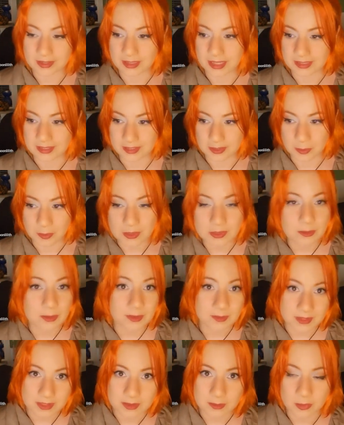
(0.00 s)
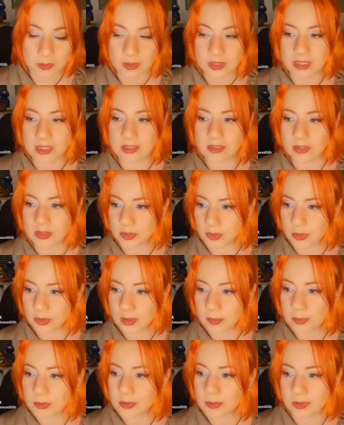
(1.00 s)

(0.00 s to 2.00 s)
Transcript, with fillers: that's going to be visible in Europe,